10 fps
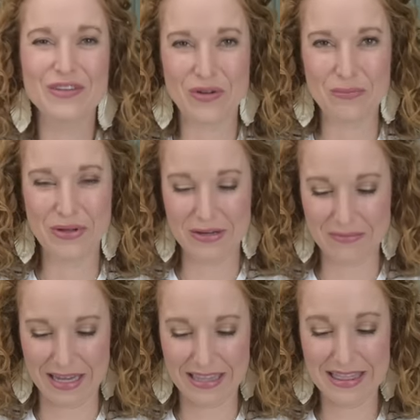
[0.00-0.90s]
you can put them
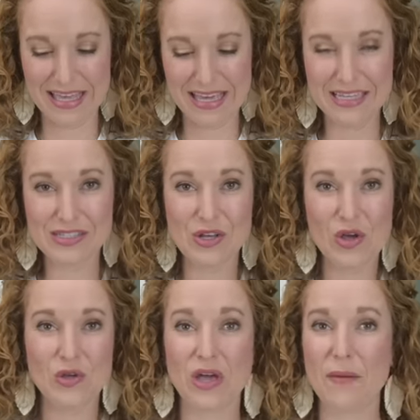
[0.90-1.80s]
like this.
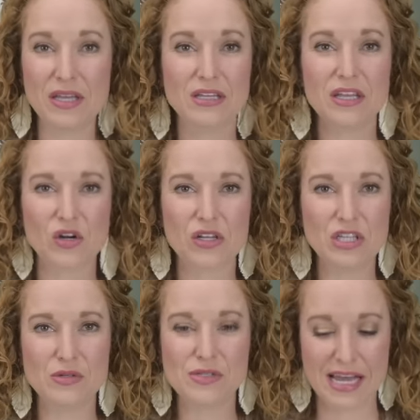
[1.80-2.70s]
I mean,
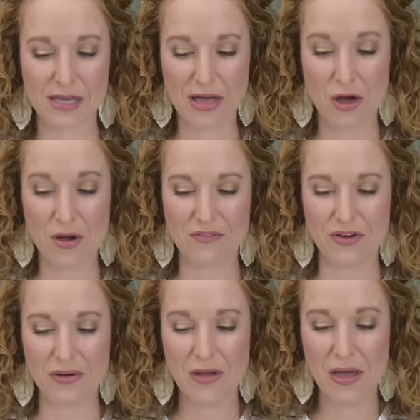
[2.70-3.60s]
literally you stack them
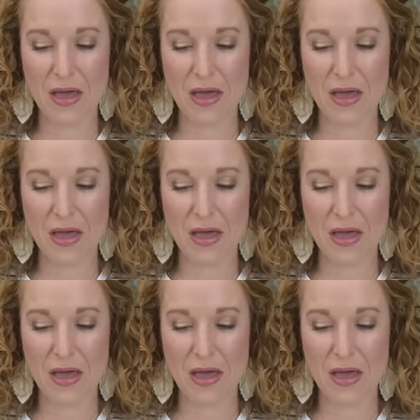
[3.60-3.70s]
however,